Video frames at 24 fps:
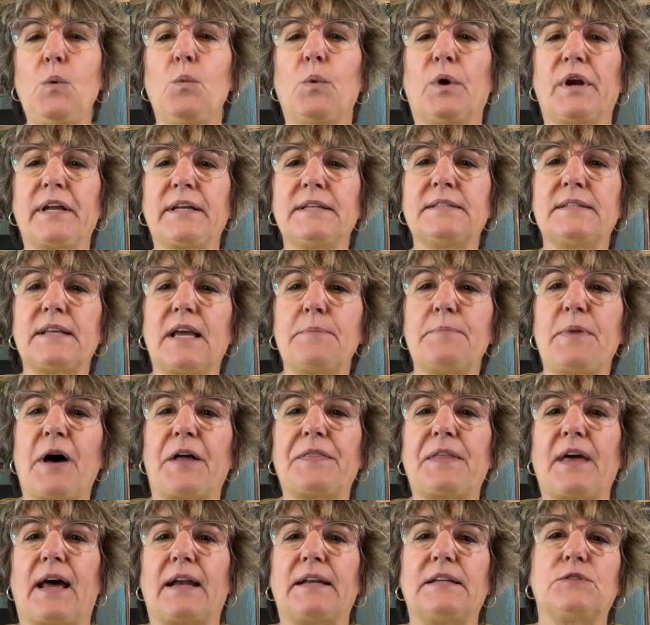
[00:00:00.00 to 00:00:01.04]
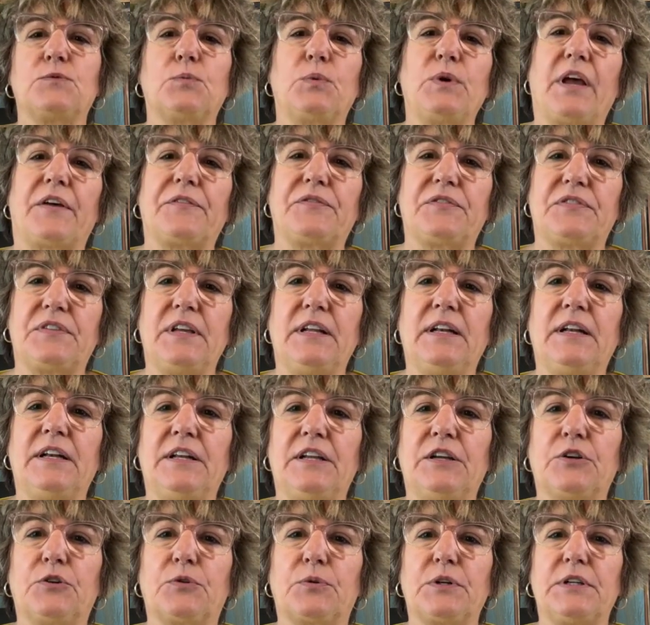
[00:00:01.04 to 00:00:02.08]
what I can say about that is we have seen an
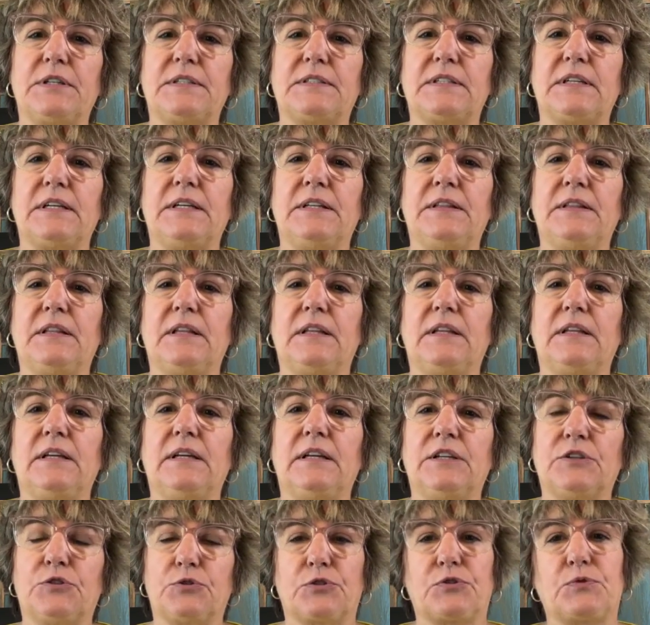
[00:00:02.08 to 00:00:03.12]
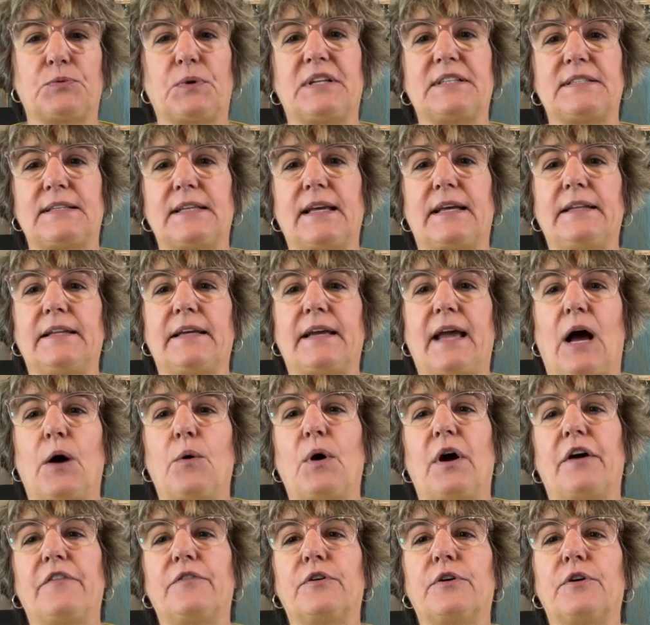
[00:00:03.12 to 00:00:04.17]
increase in the interest rates lately.
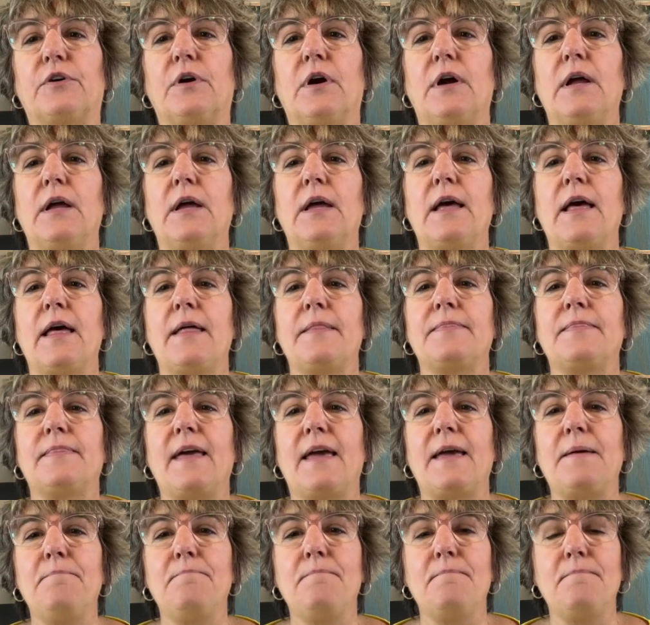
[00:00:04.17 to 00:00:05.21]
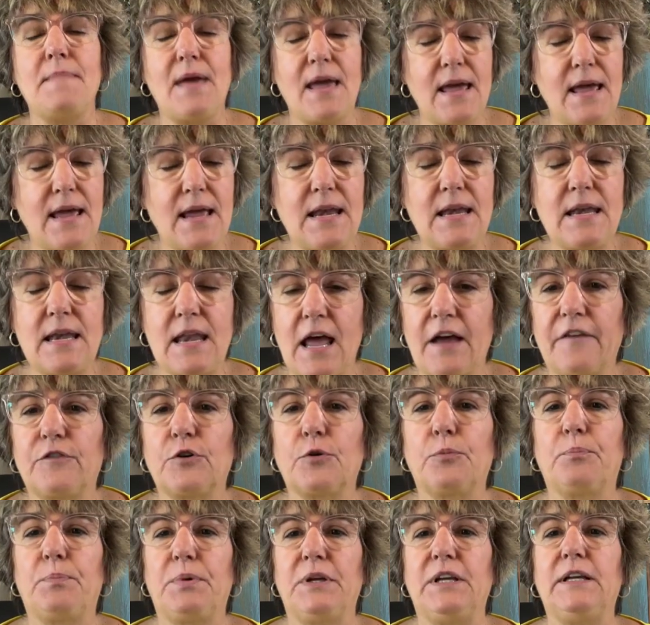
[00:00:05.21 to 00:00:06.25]
However, they may
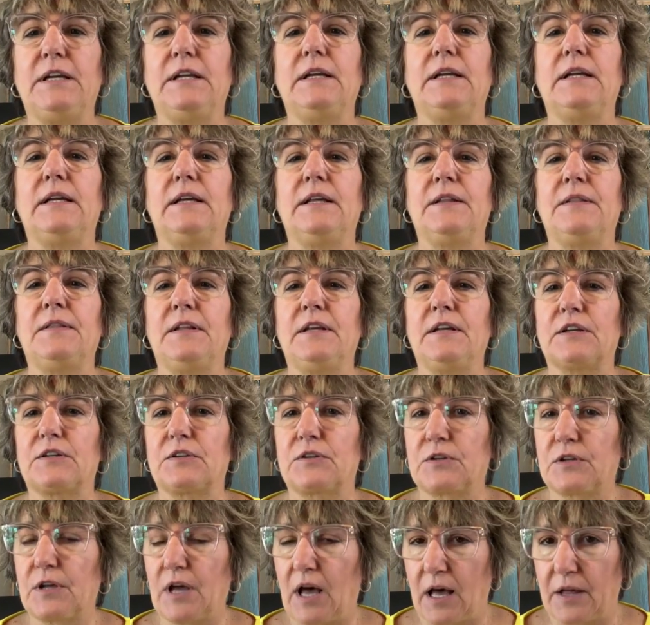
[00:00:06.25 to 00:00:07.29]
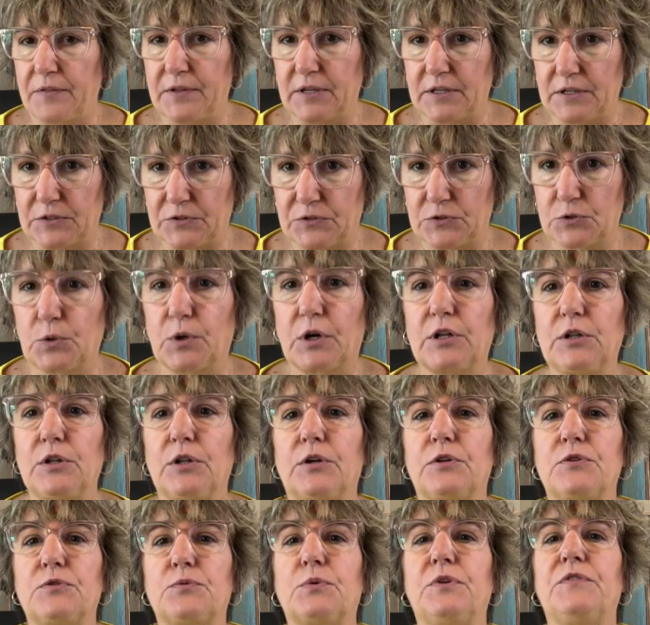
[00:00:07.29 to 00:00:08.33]
never be in the uh, the historic
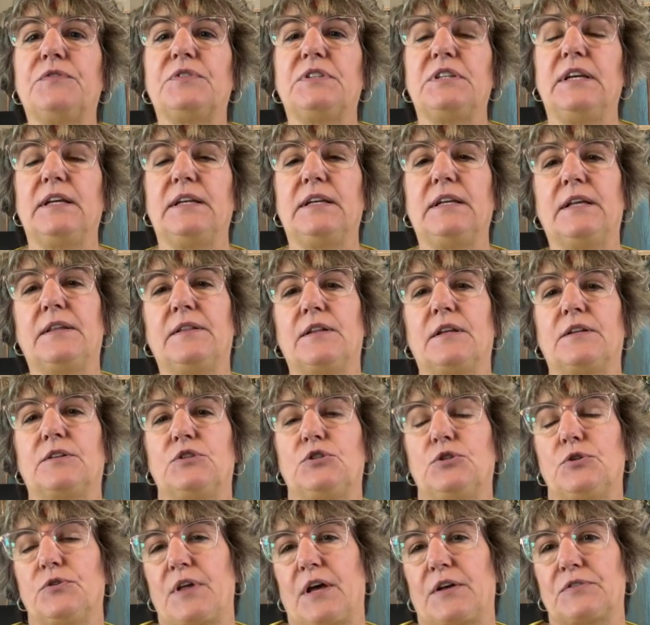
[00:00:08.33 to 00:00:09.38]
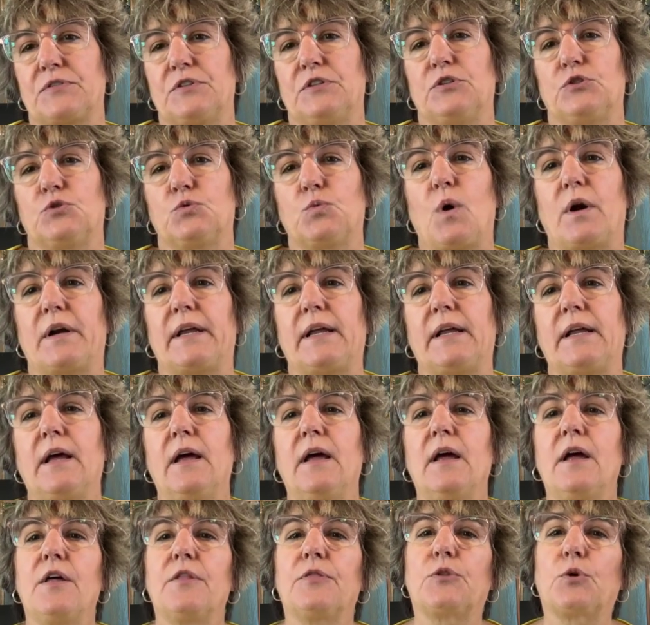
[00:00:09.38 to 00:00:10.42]
lows we've seen in the 2020.
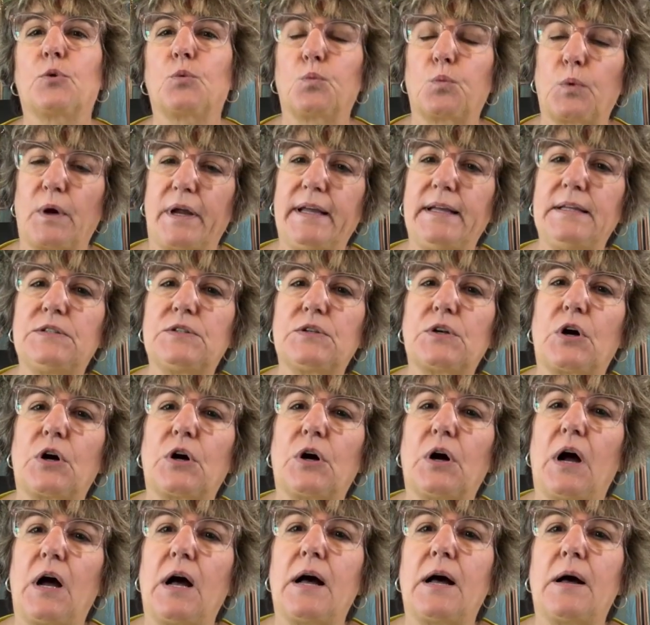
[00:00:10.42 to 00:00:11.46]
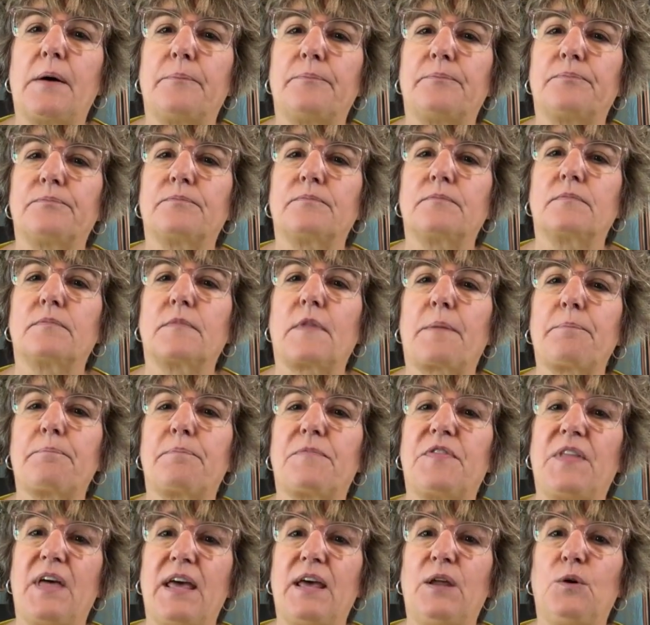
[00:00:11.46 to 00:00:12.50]
The rates um,
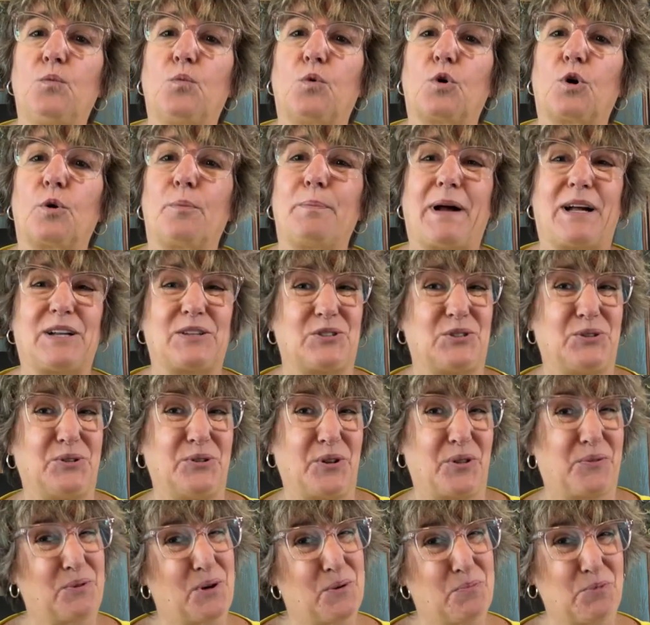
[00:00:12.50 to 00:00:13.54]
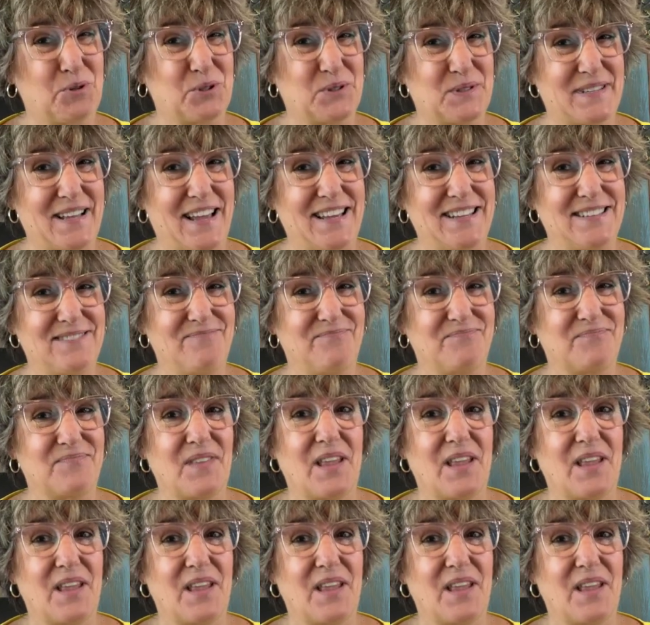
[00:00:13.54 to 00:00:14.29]
then were about two to three percent.